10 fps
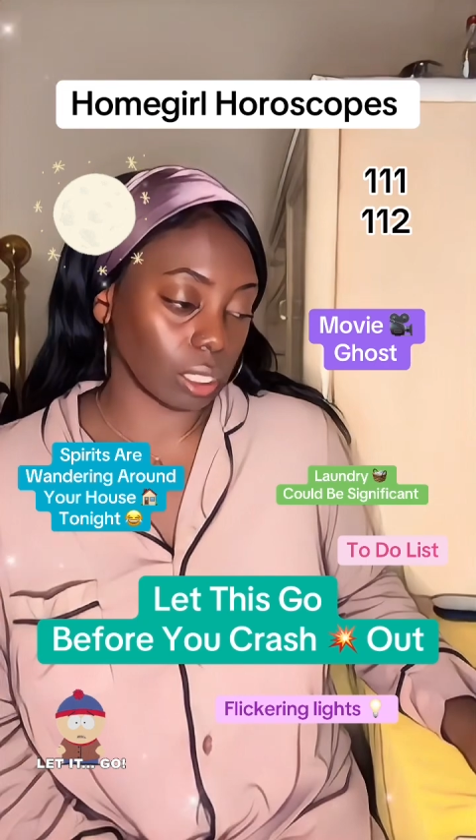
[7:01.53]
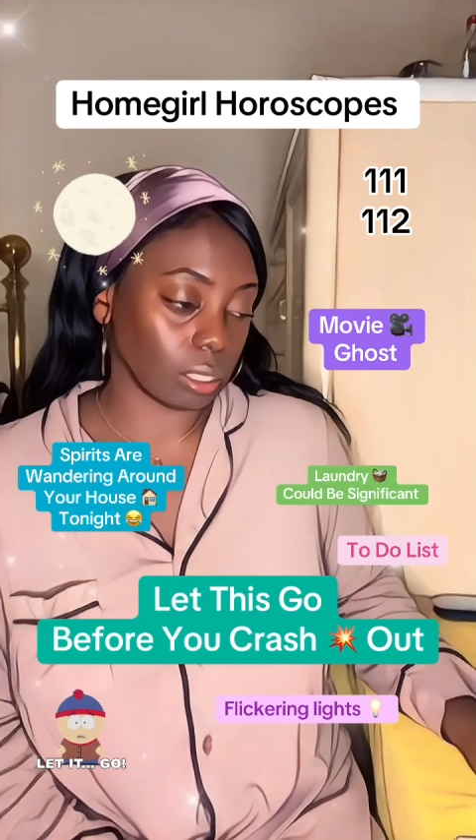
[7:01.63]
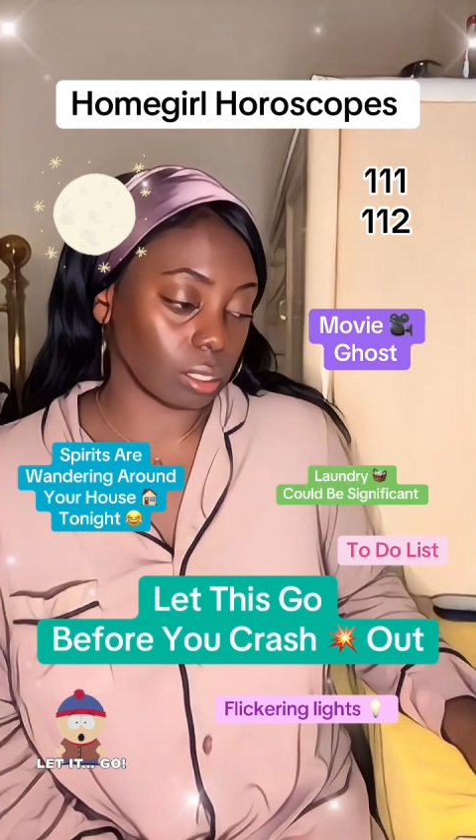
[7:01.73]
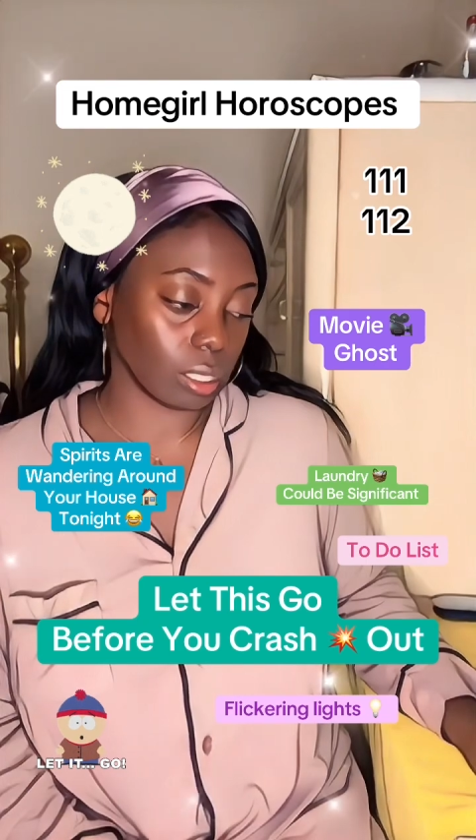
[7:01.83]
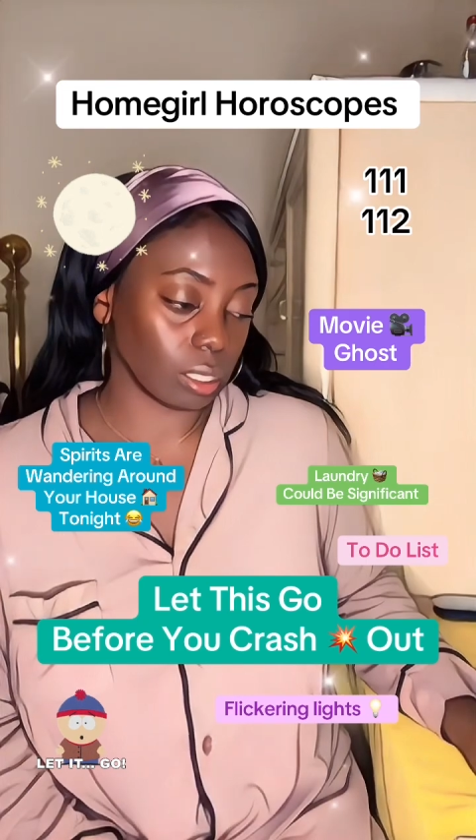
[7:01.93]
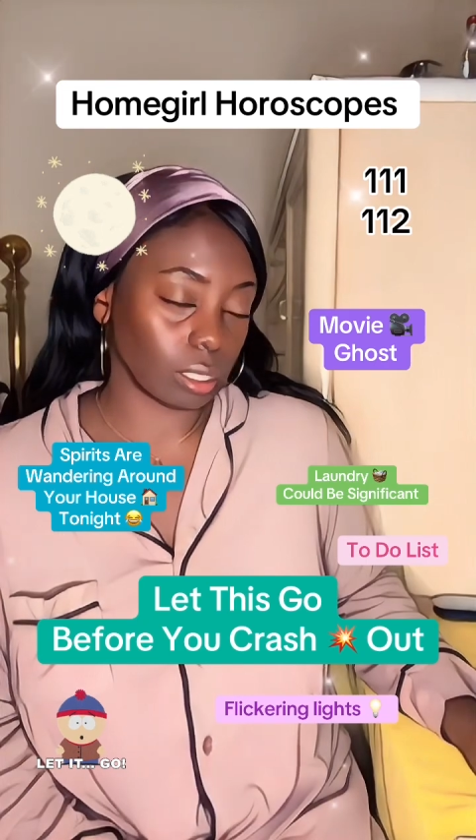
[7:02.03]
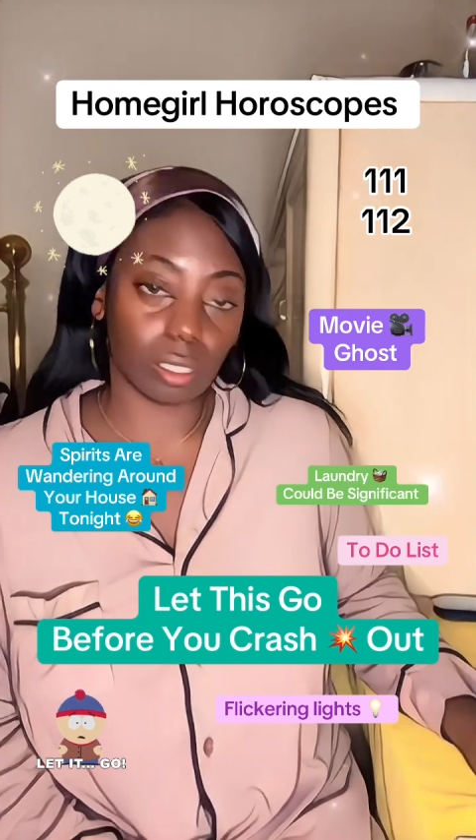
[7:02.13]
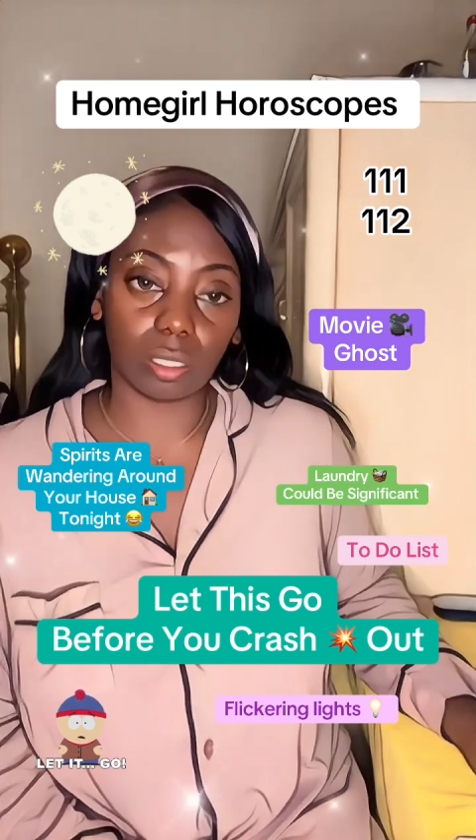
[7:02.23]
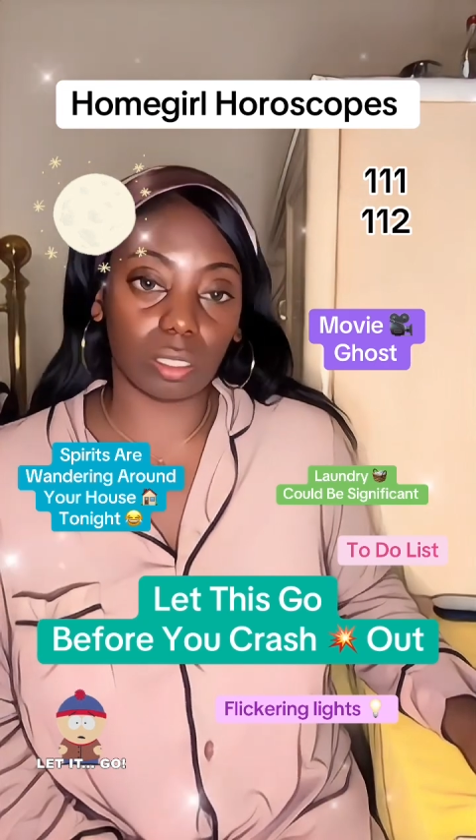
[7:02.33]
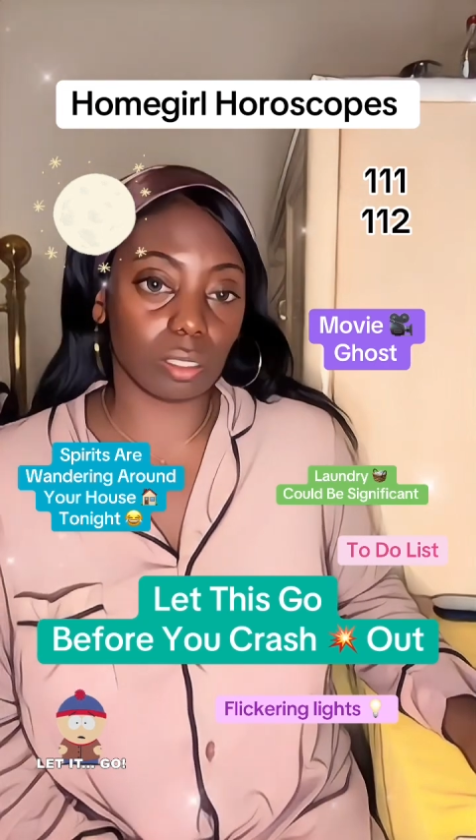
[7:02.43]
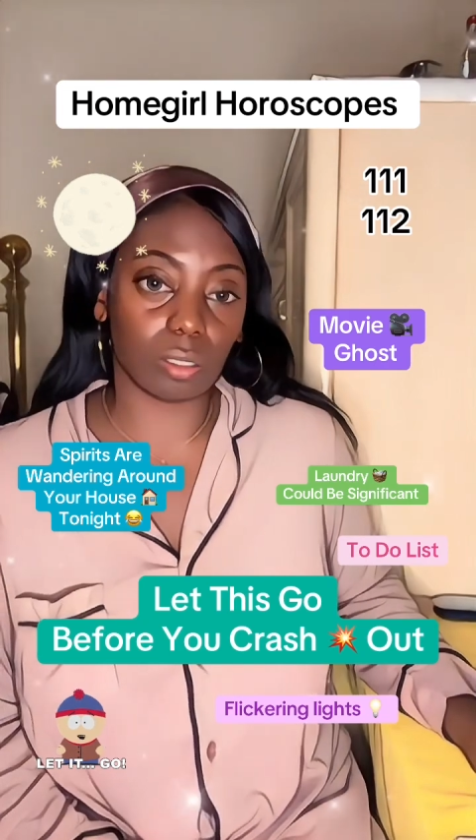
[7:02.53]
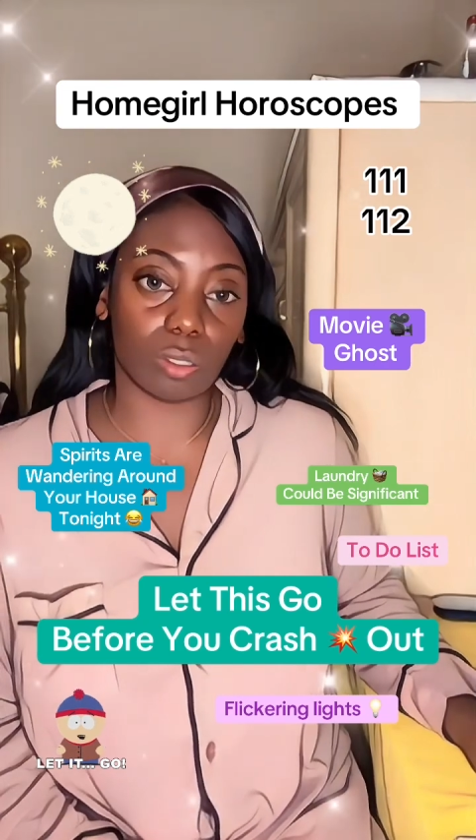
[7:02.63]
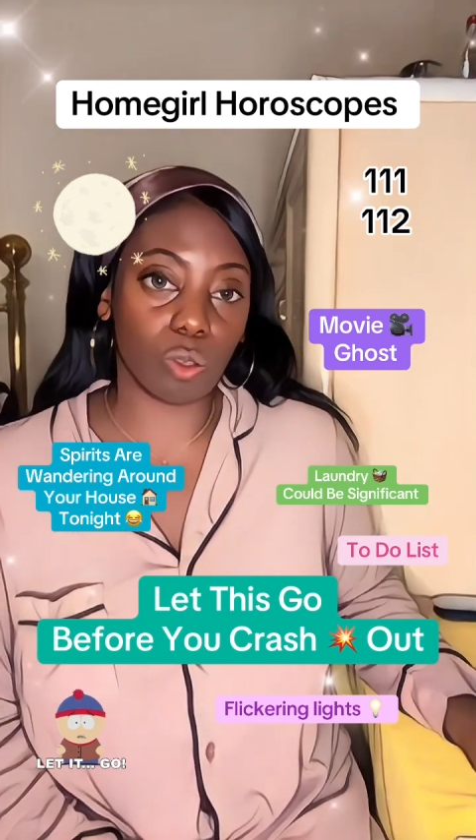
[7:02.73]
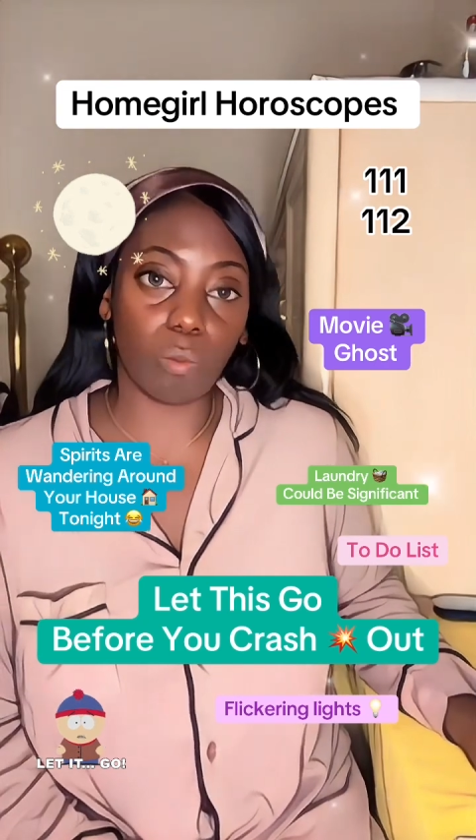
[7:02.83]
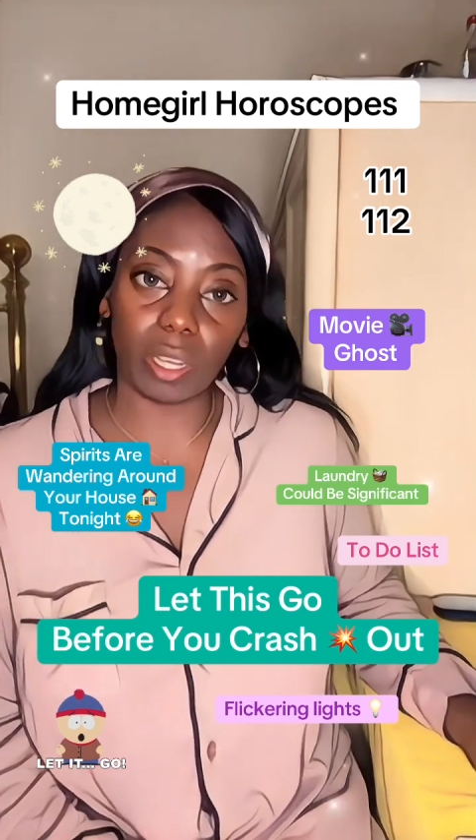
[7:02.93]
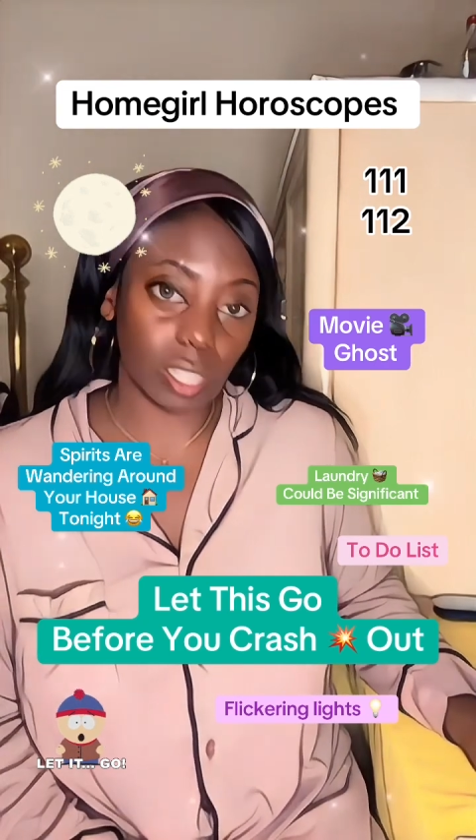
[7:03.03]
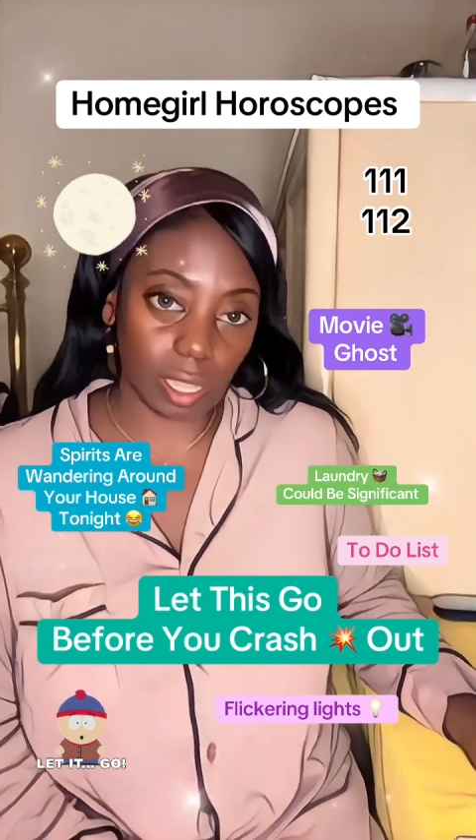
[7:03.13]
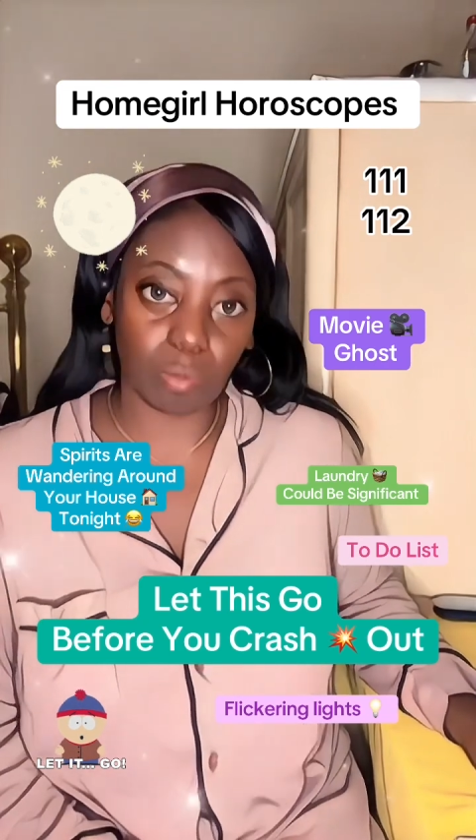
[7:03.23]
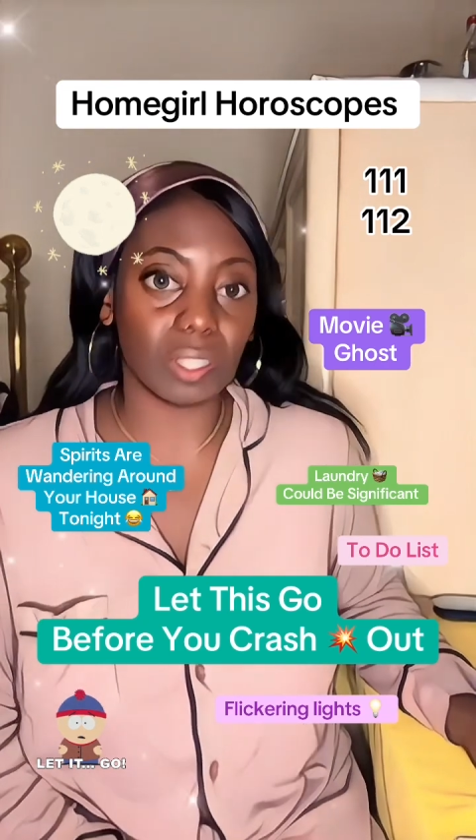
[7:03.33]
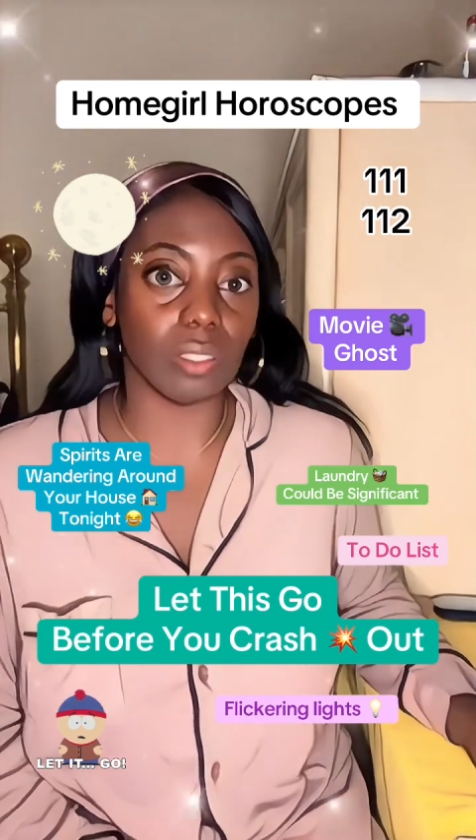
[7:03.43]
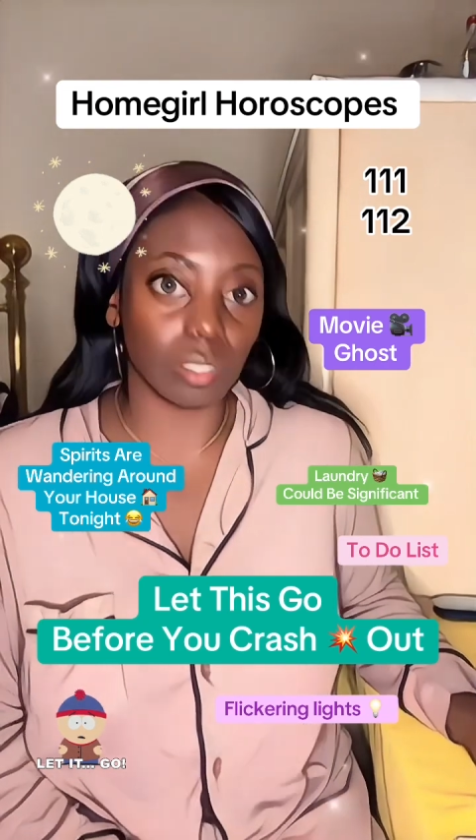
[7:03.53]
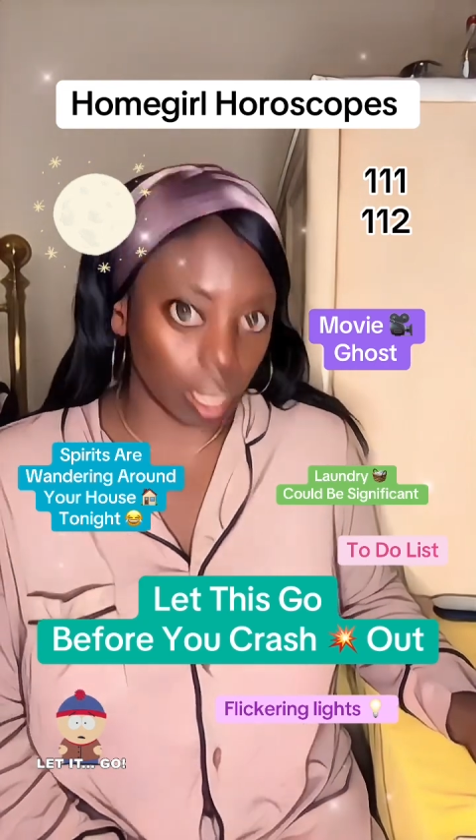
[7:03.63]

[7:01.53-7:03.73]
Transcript: Like, there too much has been